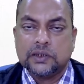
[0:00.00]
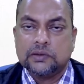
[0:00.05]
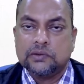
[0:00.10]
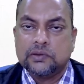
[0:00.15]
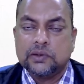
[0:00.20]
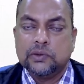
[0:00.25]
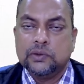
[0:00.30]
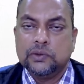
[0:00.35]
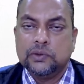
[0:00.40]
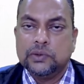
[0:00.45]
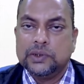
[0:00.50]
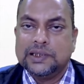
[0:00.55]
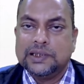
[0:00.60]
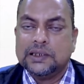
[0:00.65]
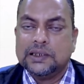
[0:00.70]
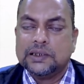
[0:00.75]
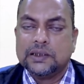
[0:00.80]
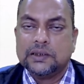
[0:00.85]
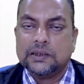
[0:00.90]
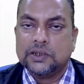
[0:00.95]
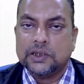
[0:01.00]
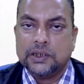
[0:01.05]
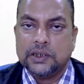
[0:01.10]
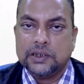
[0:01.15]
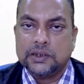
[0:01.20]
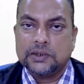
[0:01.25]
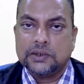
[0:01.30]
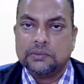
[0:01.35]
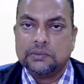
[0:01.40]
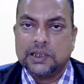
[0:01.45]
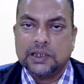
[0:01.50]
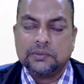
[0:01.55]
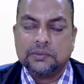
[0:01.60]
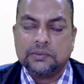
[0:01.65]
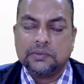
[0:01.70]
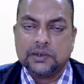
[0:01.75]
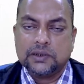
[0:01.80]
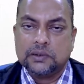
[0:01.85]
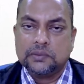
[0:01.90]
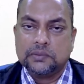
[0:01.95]
You will go to any such industry,
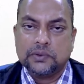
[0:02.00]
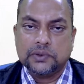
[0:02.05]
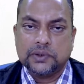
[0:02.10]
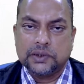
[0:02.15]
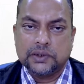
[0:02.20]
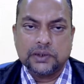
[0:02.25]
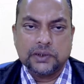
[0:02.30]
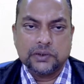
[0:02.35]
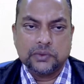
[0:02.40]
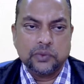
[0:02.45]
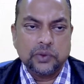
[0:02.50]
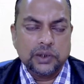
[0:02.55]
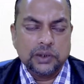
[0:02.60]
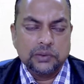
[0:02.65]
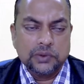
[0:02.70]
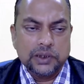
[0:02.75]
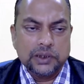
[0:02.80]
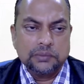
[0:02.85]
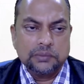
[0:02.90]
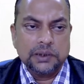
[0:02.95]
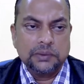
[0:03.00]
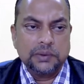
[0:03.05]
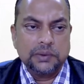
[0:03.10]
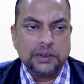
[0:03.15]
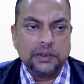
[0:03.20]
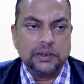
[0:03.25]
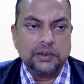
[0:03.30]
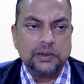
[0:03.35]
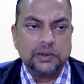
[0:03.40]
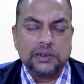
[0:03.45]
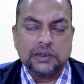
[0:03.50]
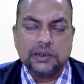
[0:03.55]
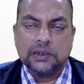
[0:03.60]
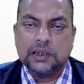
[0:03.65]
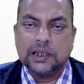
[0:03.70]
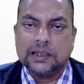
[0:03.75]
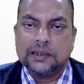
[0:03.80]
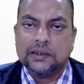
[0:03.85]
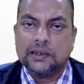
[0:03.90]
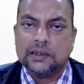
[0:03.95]
manufacturing processes, whatever it may be, you'll see
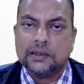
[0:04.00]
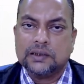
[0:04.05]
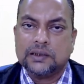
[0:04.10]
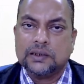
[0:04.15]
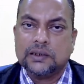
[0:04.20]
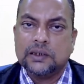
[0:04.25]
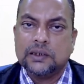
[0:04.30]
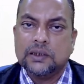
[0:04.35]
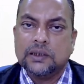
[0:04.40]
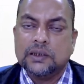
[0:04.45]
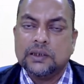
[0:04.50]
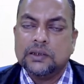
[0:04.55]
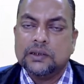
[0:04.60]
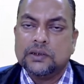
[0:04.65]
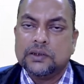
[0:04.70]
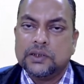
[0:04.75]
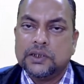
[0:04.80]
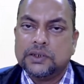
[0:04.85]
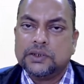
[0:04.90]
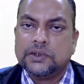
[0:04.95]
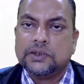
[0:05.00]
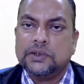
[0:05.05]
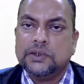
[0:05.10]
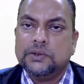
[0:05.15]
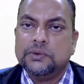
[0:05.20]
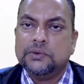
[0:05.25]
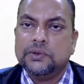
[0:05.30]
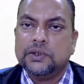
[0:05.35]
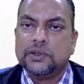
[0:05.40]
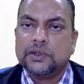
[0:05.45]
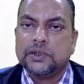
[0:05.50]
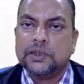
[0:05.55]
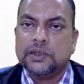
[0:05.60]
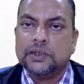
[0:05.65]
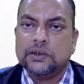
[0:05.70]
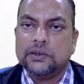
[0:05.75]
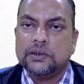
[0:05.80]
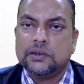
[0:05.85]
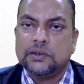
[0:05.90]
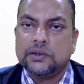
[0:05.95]
that there is a
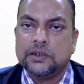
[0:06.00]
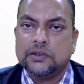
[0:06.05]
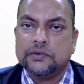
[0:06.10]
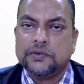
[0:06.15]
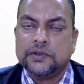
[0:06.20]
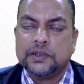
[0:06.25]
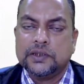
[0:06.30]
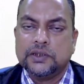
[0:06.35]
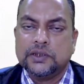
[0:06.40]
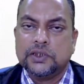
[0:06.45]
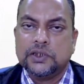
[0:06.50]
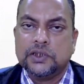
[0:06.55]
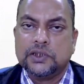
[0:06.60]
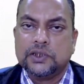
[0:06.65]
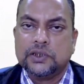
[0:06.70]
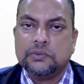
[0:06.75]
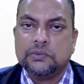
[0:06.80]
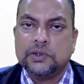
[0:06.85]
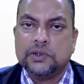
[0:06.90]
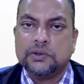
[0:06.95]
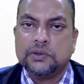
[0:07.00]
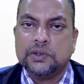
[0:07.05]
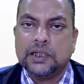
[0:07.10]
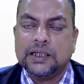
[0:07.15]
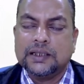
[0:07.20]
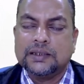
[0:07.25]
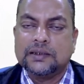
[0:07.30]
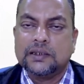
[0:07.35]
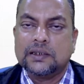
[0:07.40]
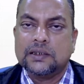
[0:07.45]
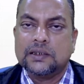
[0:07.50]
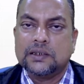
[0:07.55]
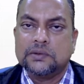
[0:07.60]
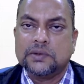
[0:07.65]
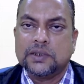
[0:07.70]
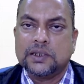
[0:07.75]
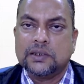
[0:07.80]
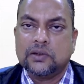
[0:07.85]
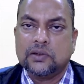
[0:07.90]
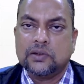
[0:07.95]
distinguishing differentiation between
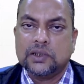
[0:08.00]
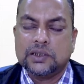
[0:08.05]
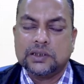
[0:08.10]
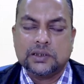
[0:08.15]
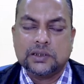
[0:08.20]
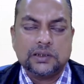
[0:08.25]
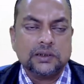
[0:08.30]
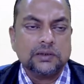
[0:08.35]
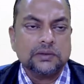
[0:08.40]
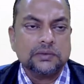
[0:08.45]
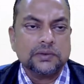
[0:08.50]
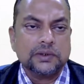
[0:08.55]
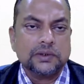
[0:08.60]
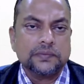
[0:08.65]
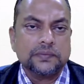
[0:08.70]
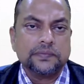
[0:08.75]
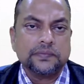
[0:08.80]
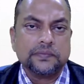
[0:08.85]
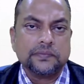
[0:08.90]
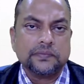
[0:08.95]
executives and non-executives,